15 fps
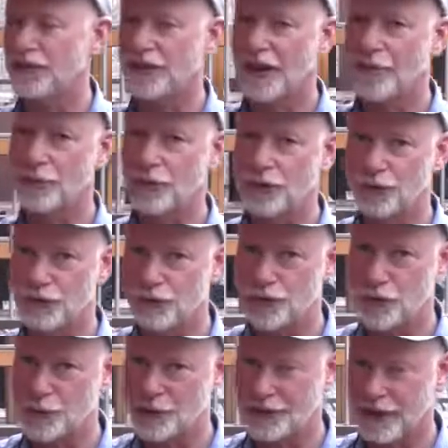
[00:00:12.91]
a Type 1
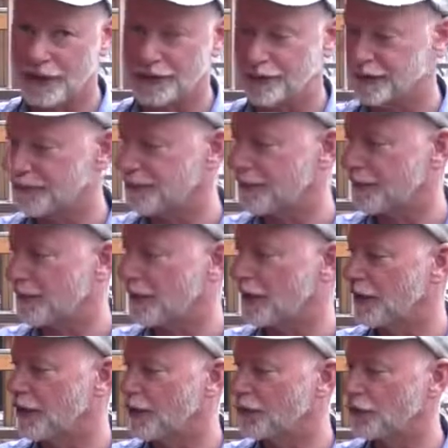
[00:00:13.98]
surge protector.
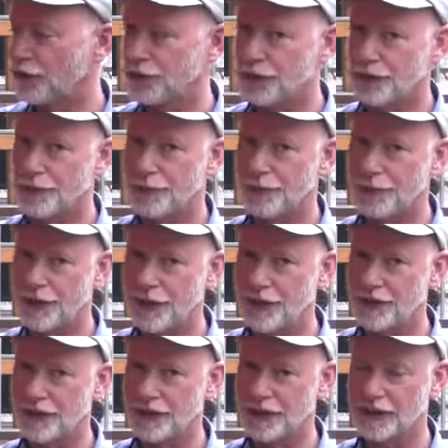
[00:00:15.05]
It goes on your
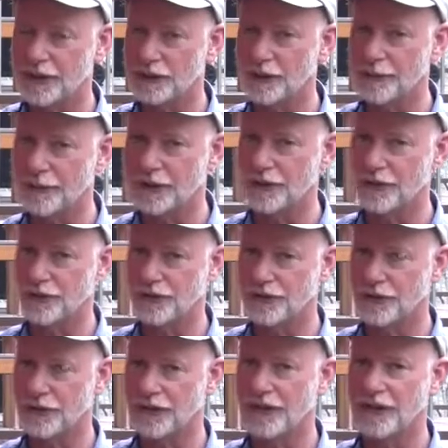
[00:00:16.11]
metering equipment, which is
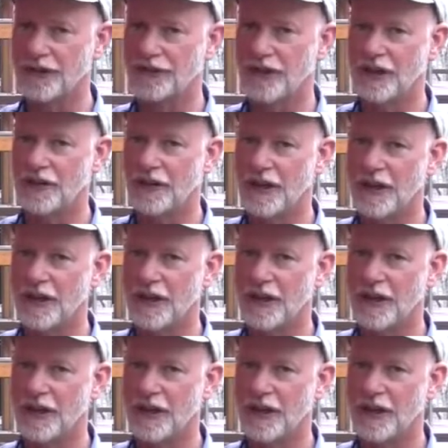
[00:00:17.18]
on the outside of the